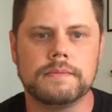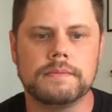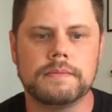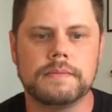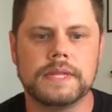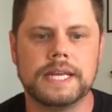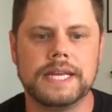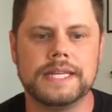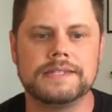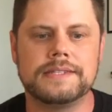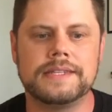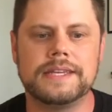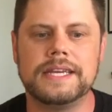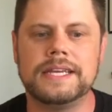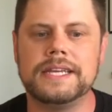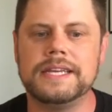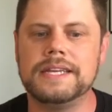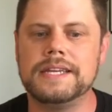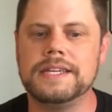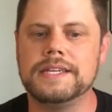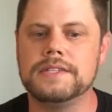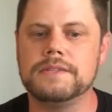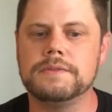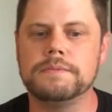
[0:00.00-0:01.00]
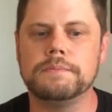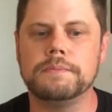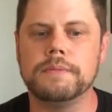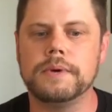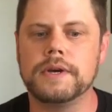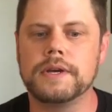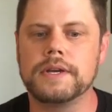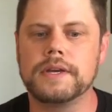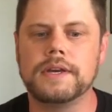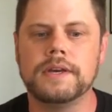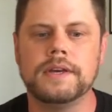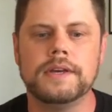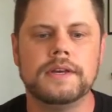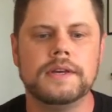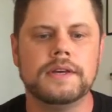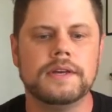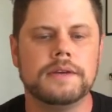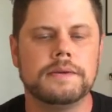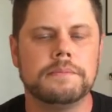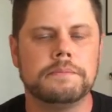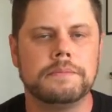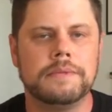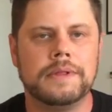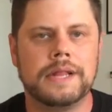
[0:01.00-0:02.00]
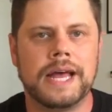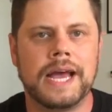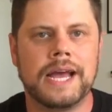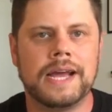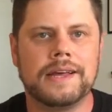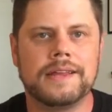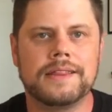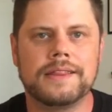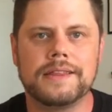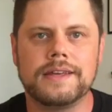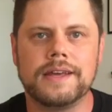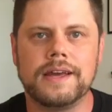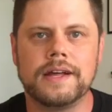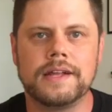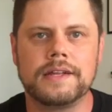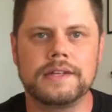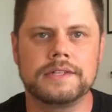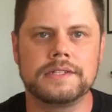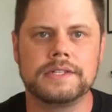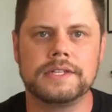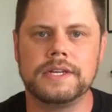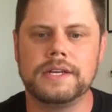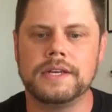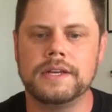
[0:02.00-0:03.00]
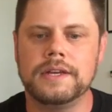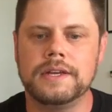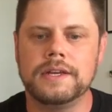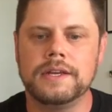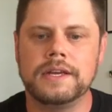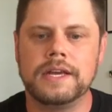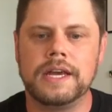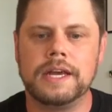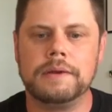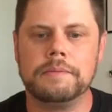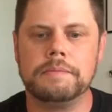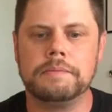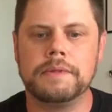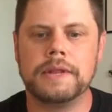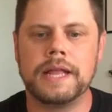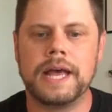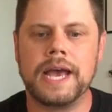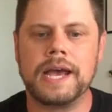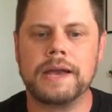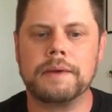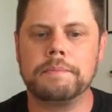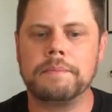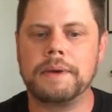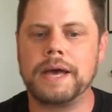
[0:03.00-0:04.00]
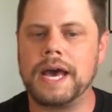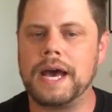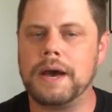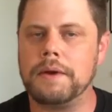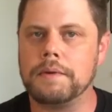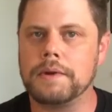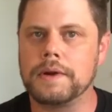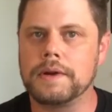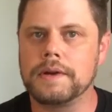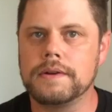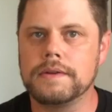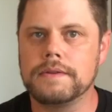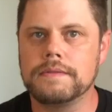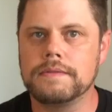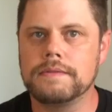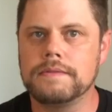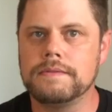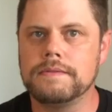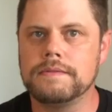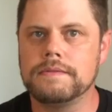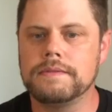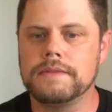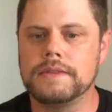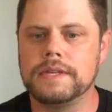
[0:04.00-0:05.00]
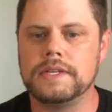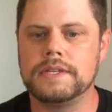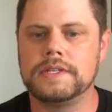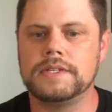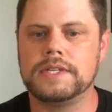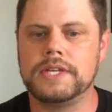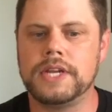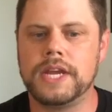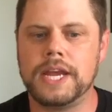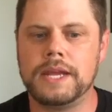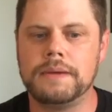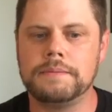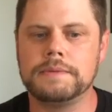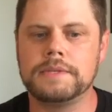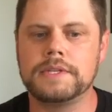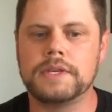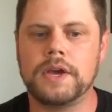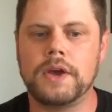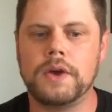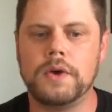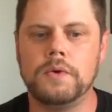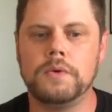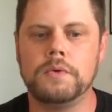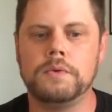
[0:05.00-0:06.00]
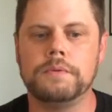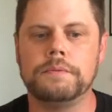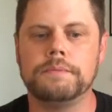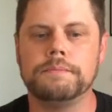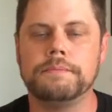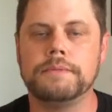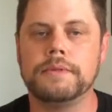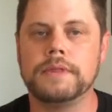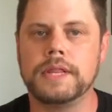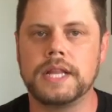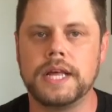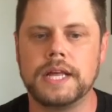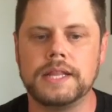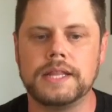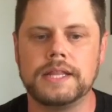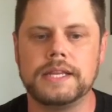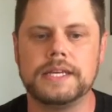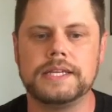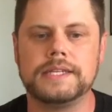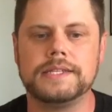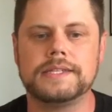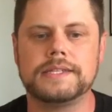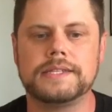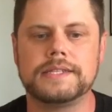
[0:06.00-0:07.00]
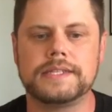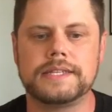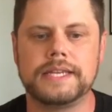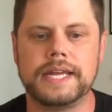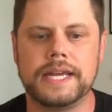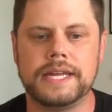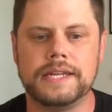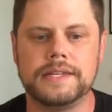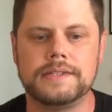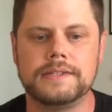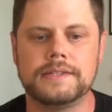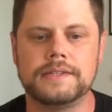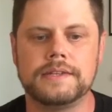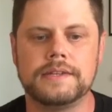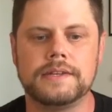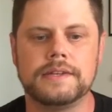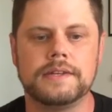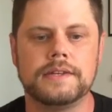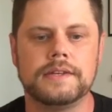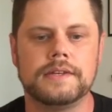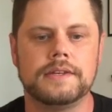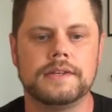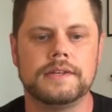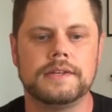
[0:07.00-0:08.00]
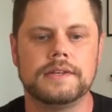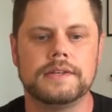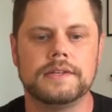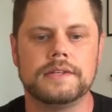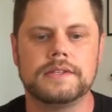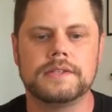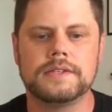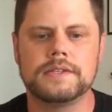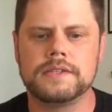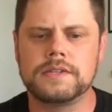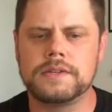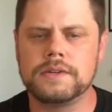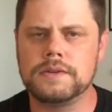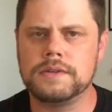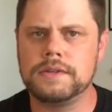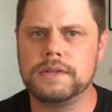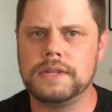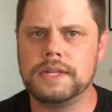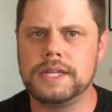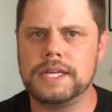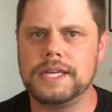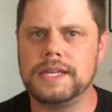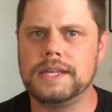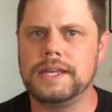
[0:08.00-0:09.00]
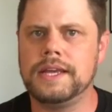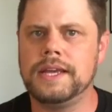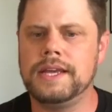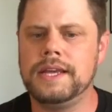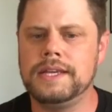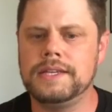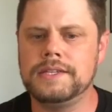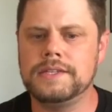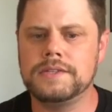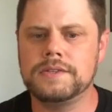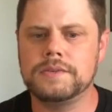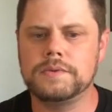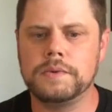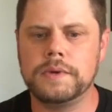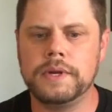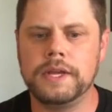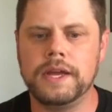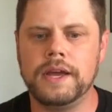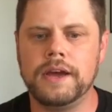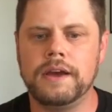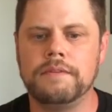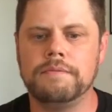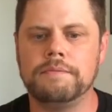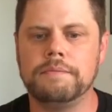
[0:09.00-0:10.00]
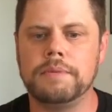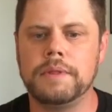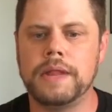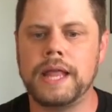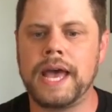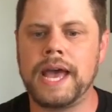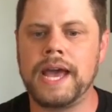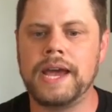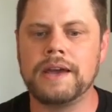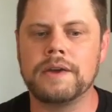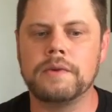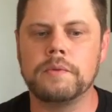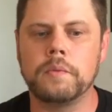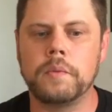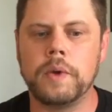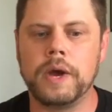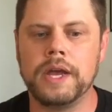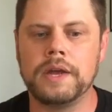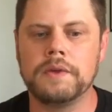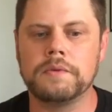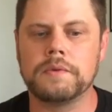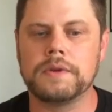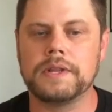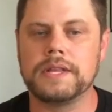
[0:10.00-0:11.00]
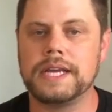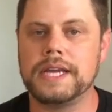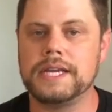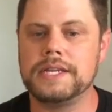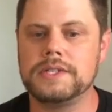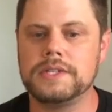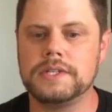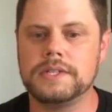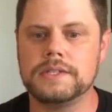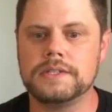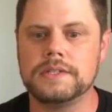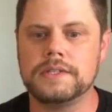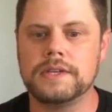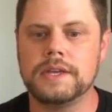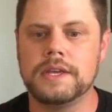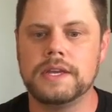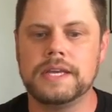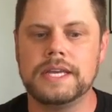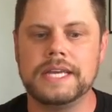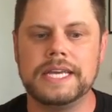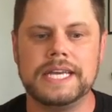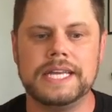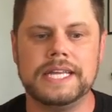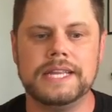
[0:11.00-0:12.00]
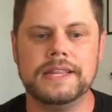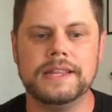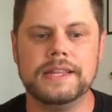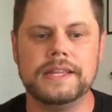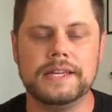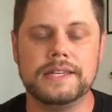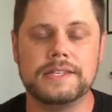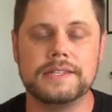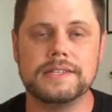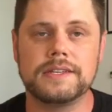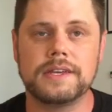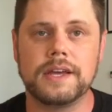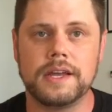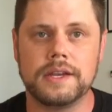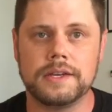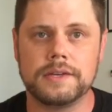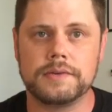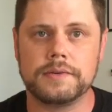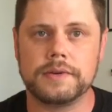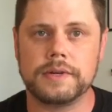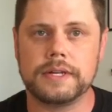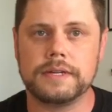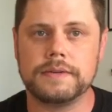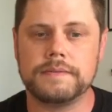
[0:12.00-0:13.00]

It's in his book, Black Theology and Black Power, that James Cone bluntly states, certainly the history of black-white relations in this country,